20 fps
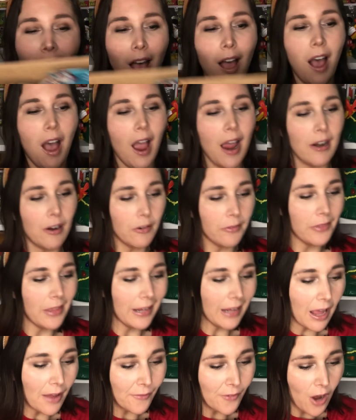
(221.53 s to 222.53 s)
I don't
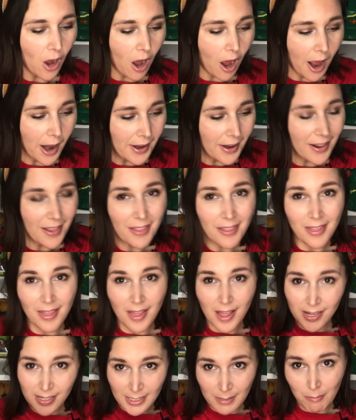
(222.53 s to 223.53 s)
think I've gotten
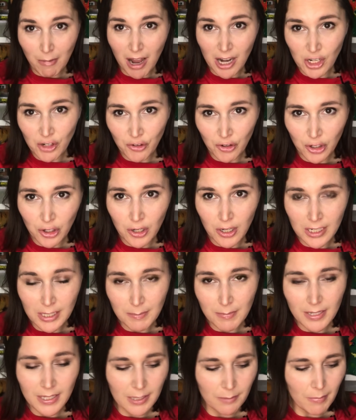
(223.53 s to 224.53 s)
this much for
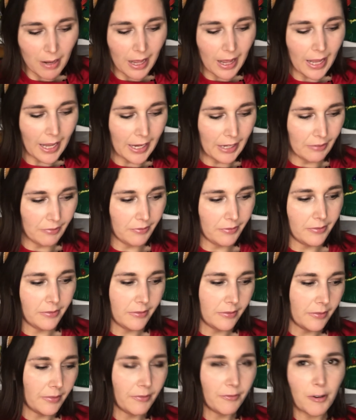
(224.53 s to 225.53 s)
Christmas in my life
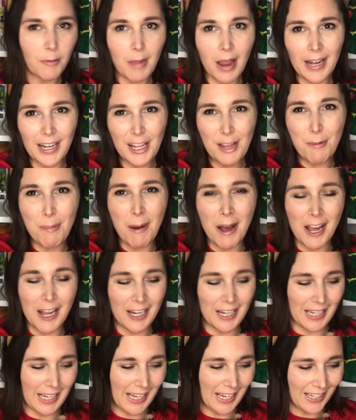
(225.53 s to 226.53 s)
from
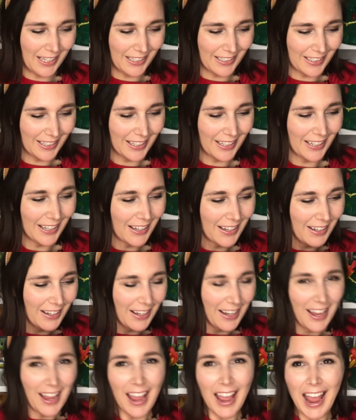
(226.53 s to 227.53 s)
anybody.
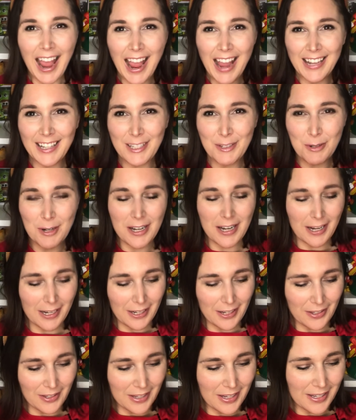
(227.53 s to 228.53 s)
It's
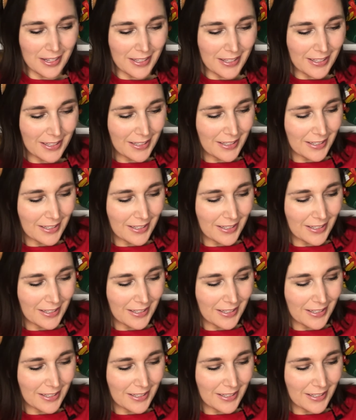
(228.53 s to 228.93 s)
ridiculous.